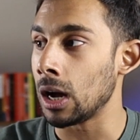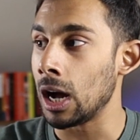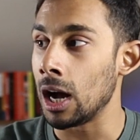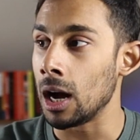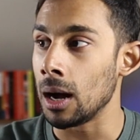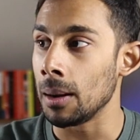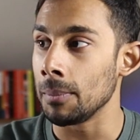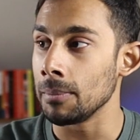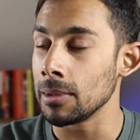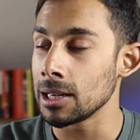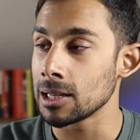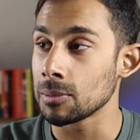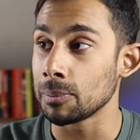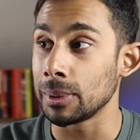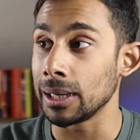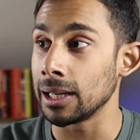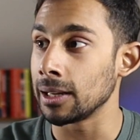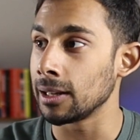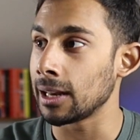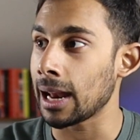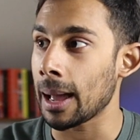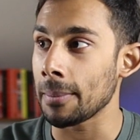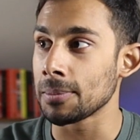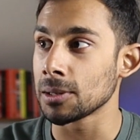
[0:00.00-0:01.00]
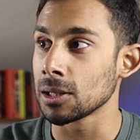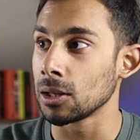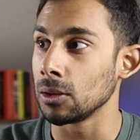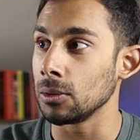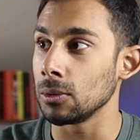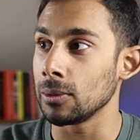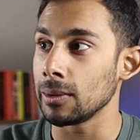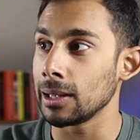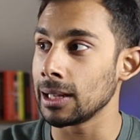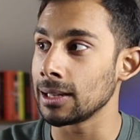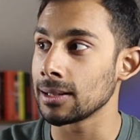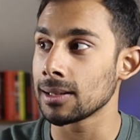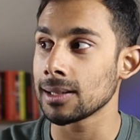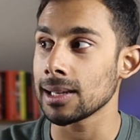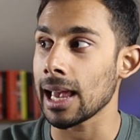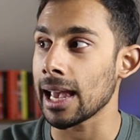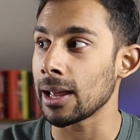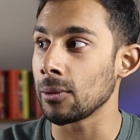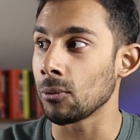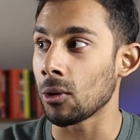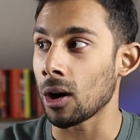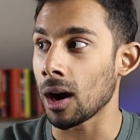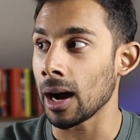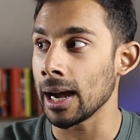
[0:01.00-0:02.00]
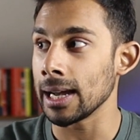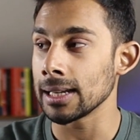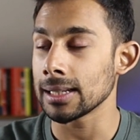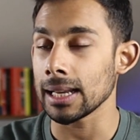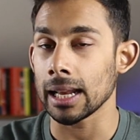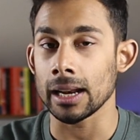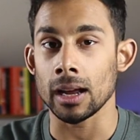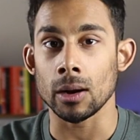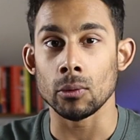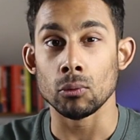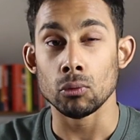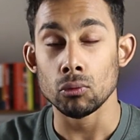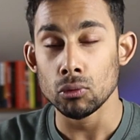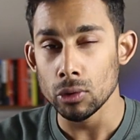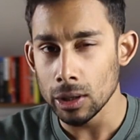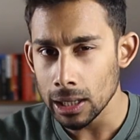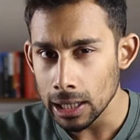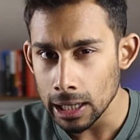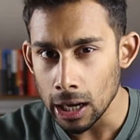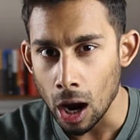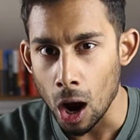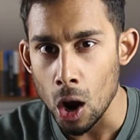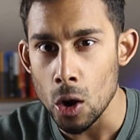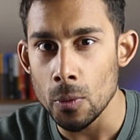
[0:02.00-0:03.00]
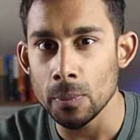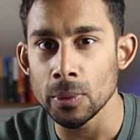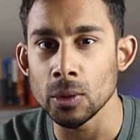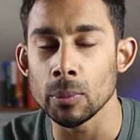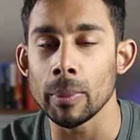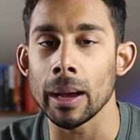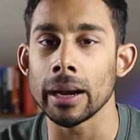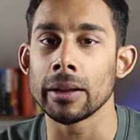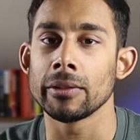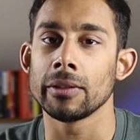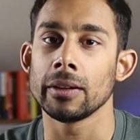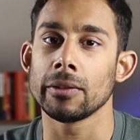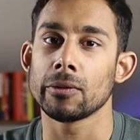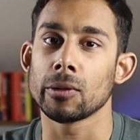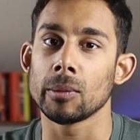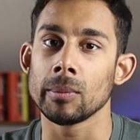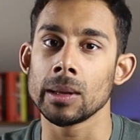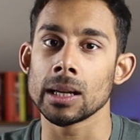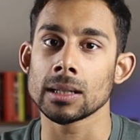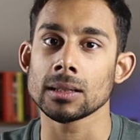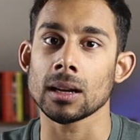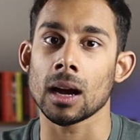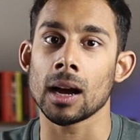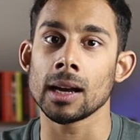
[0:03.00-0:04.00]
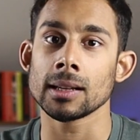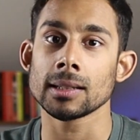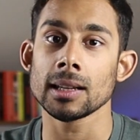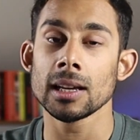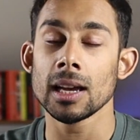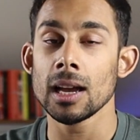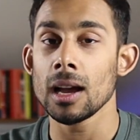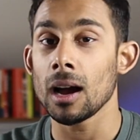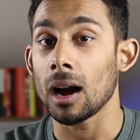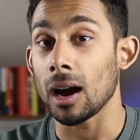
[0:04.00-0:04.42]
Um, it's been an absolute insane ride and I really hope you benefit from this, guys.